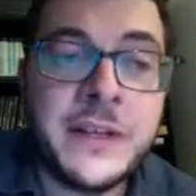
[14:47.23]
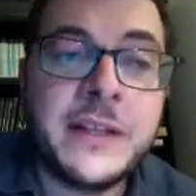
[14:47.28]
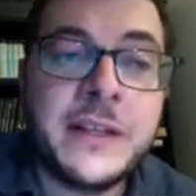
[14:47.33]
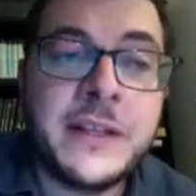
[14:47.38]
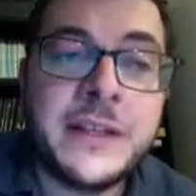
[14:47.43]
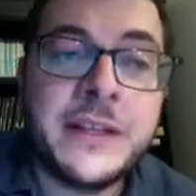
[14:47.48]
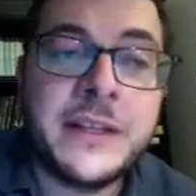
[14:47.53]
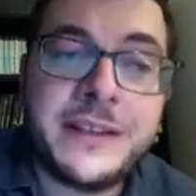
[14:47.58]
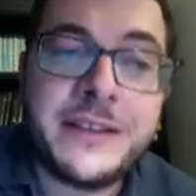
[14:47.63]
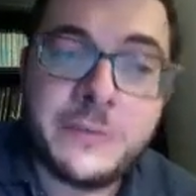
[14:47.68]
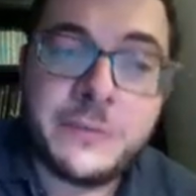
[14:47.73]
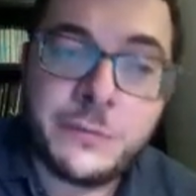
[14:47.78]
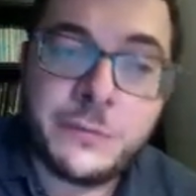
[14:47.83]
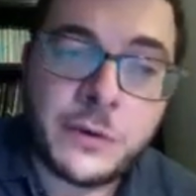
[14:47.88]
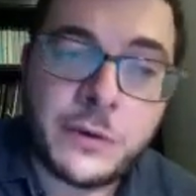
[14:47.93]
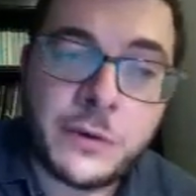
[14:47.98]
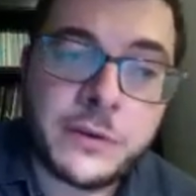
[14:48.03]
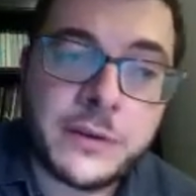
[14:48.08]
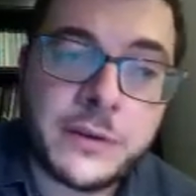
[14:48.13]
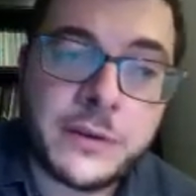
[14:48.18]
these
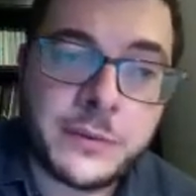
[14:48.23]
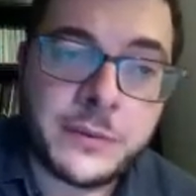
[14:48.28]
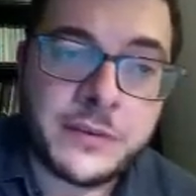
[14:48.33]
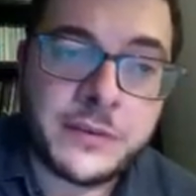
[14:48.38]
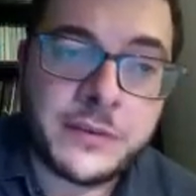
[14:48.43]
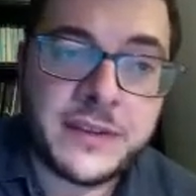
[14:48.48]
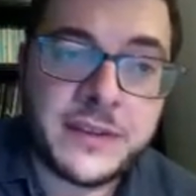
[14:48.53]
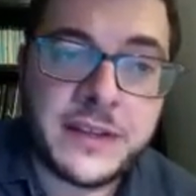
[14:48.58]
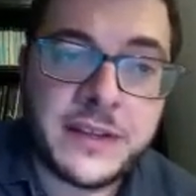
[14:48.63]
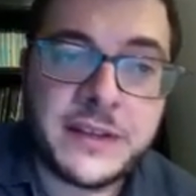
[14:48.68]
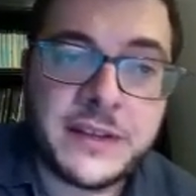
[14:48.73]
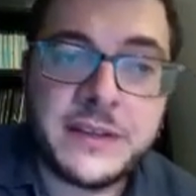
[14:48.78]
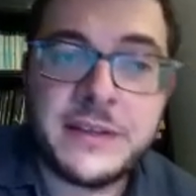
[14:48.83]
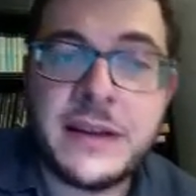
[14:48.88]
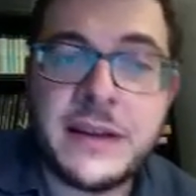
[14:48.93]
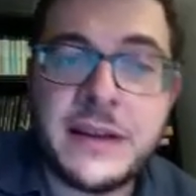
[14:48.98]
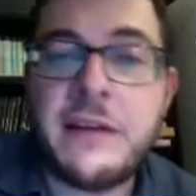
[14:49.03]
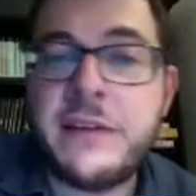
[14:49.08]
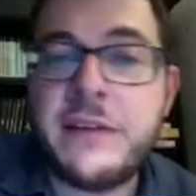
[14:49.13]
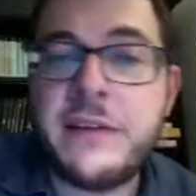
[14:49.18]
40%
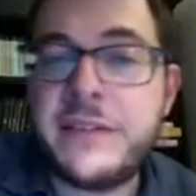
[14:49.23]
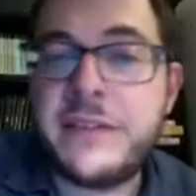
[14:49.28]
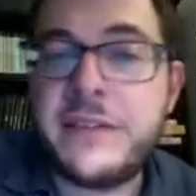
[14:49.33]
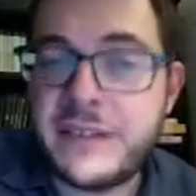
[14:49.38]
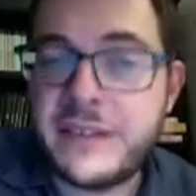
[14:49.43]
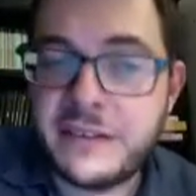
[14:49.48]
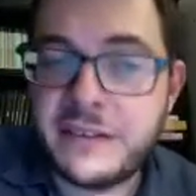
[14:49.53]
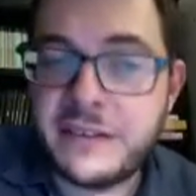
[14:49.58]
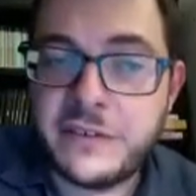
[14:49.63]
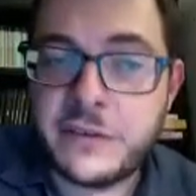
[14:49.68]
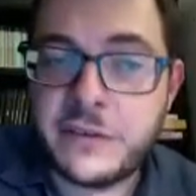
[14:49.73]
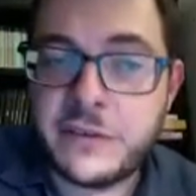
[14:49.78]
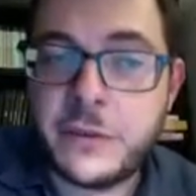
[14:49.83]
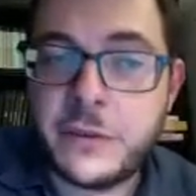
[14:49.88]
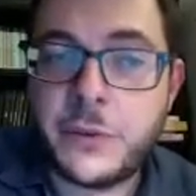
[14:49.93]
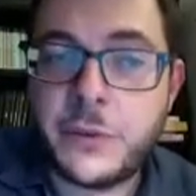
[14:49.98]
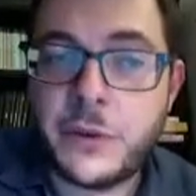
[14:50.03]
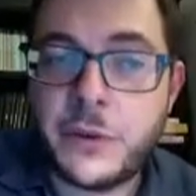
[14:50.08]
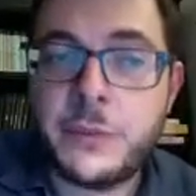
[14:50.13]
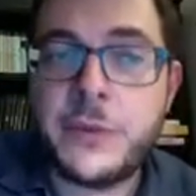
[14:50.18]
are essentially
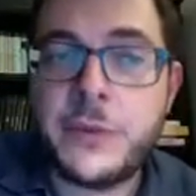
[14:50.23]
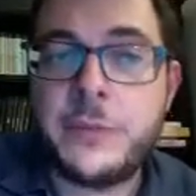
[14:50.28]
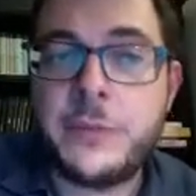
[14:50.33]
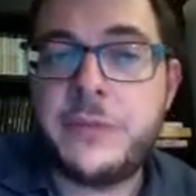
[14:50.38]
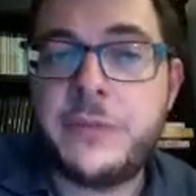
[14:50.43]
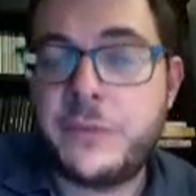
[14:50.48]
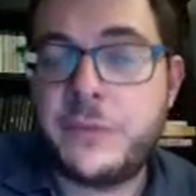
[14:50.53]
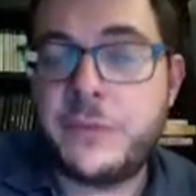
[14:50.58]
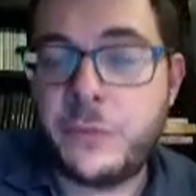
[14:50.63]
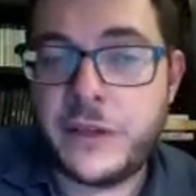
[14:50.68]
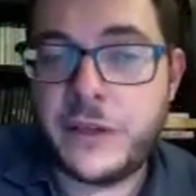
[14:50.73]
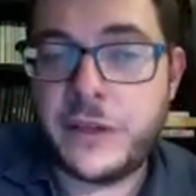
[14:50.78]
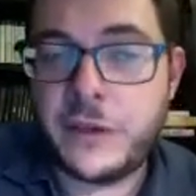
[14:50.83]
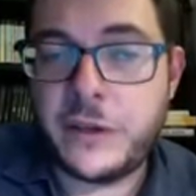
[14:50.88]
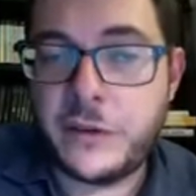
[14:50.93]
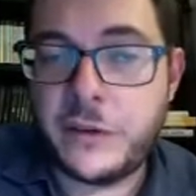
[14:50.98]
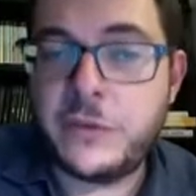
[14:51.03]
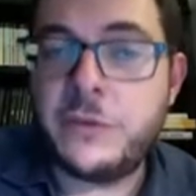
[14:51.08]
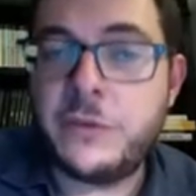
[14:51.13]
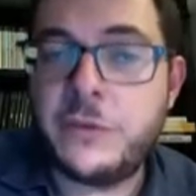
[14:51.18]
problems with the
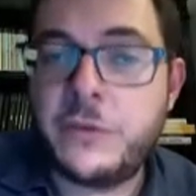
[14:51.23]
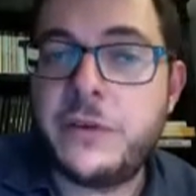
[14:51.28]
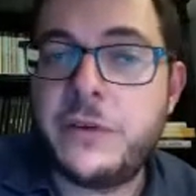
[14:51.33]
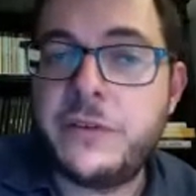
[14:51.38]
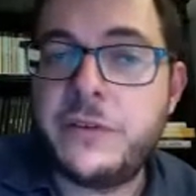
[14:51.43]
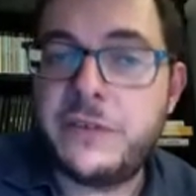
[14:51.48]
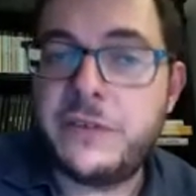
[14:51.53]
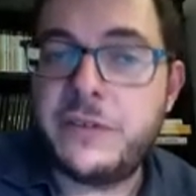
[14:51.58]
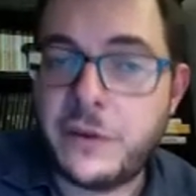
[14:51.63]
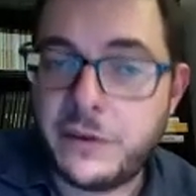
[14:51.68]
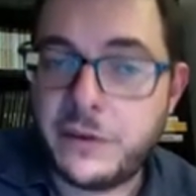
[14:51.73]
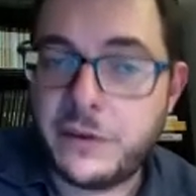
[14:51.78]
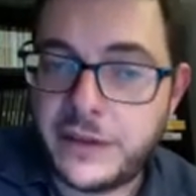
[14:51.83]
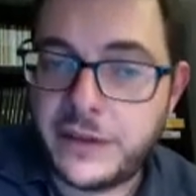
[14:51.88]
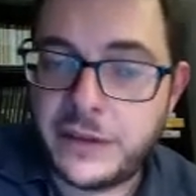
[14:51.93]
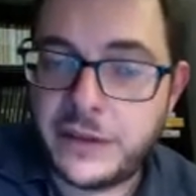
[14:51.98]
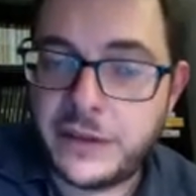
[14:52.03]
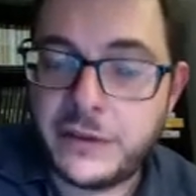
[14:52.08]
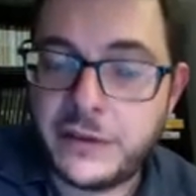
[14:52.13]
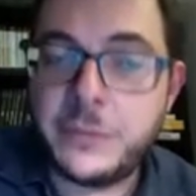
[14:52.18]
uterus or the
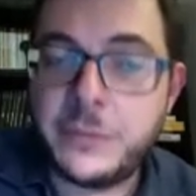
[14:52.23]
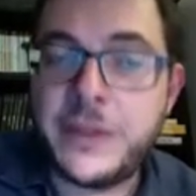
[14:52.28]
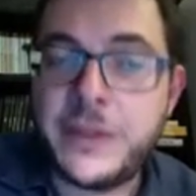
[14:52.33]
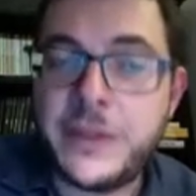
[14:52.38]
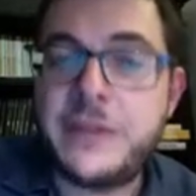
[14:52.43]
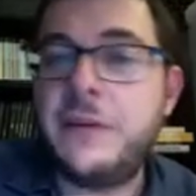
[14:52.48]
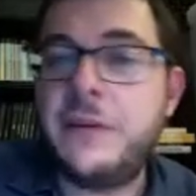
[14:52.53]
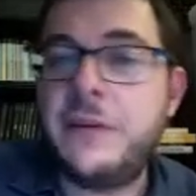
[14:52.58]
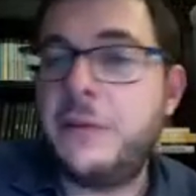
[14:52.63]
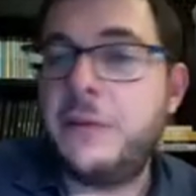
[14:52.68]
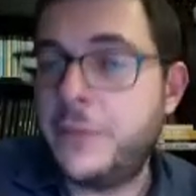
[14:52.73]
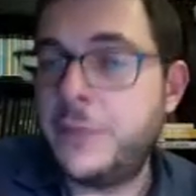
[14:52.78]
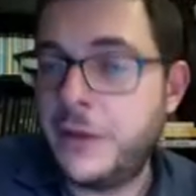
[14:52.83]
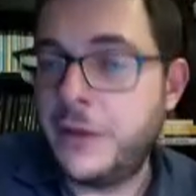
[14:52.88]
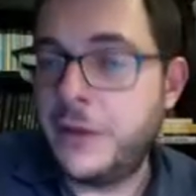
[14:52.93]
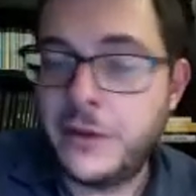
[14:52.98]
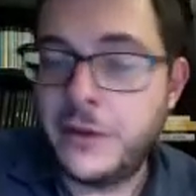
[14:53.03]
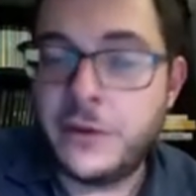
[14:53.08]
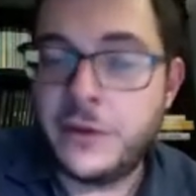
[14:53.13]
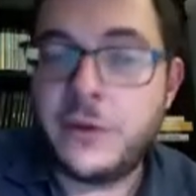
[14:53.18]
endometrium
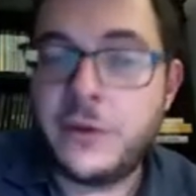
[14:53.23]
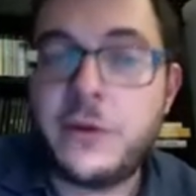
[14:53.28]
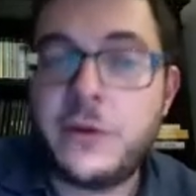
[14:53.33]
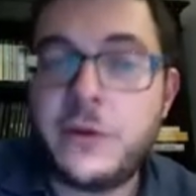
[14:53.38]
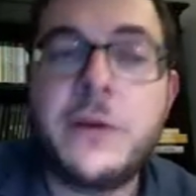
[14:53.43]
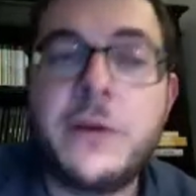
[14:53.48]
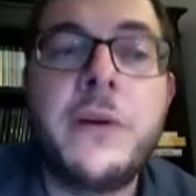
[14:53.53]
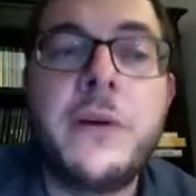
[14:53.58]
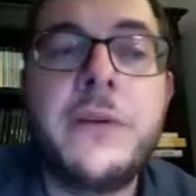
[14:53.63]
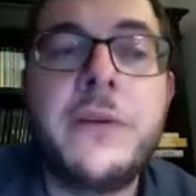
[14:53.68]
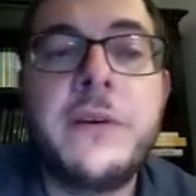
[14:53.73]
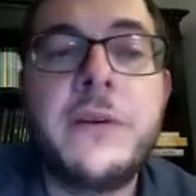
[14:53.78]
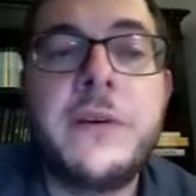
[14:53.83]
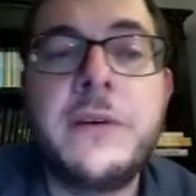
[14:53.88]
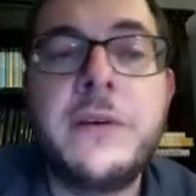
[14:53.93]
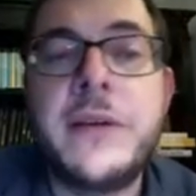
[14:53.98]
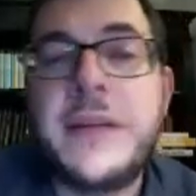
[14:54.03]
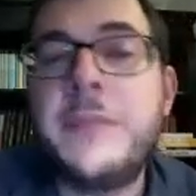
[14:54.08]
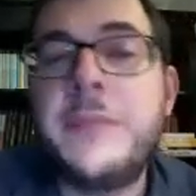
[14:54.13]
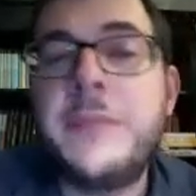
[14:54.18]
or other
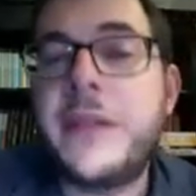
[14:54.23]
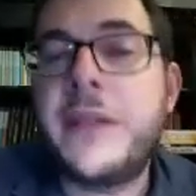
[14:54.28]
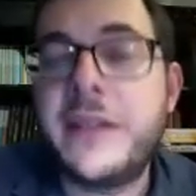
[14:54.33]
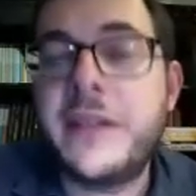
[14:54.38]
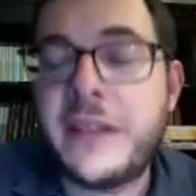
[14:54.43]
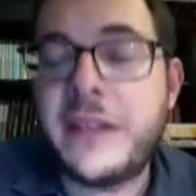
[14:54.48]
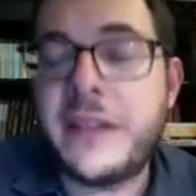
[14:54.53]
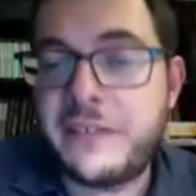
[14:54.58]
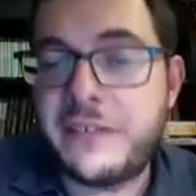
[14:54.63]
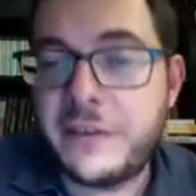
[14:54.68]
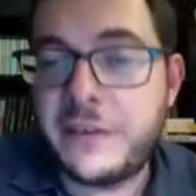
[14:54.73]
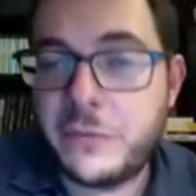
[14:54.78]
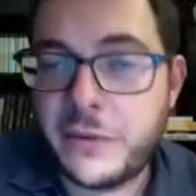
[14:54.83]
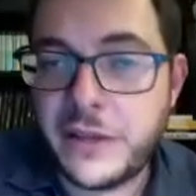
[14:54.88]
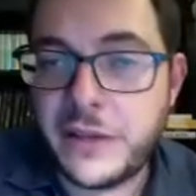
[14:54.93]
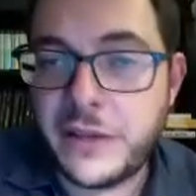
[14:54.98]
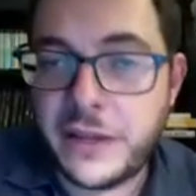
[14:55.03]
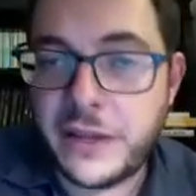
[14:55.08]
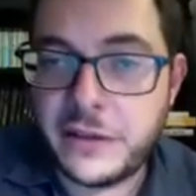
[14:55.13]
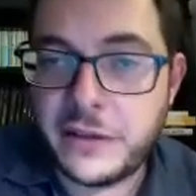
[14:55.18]
implantation
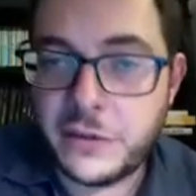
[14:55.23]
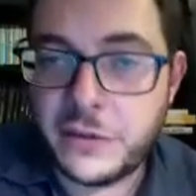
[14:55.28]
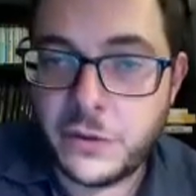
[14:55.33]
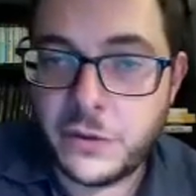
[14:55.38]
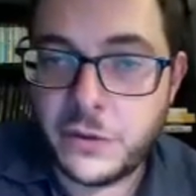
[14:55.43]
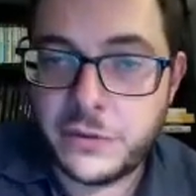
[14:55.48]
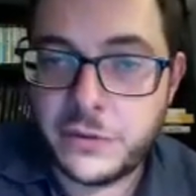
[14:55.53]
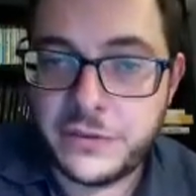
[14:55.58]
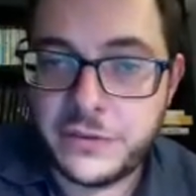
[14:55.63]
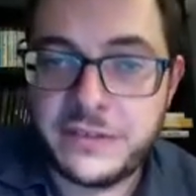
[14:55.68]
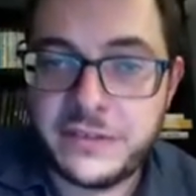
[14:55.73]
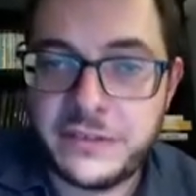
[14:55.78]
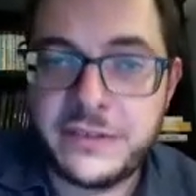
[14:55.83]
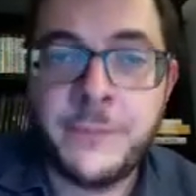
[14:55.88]
related causes.